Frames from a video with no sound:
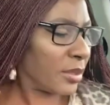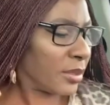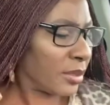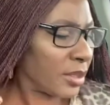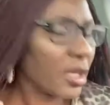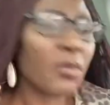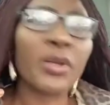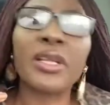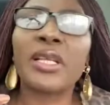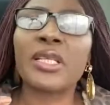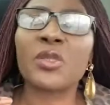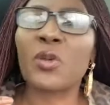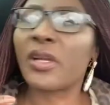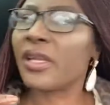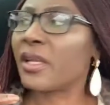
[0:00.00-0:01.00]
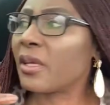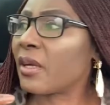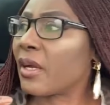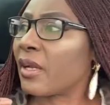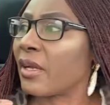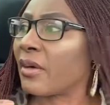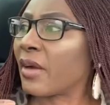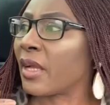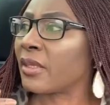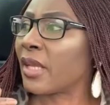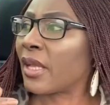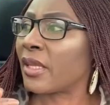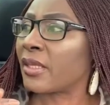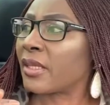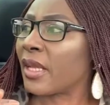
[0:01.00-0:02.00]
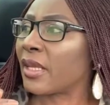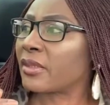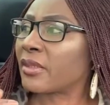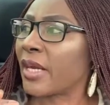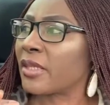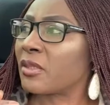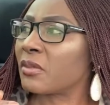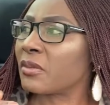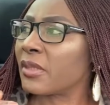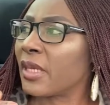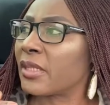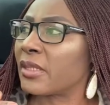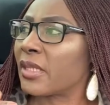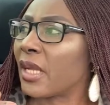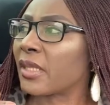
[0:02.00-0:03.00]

Somebody is walking around and I try to get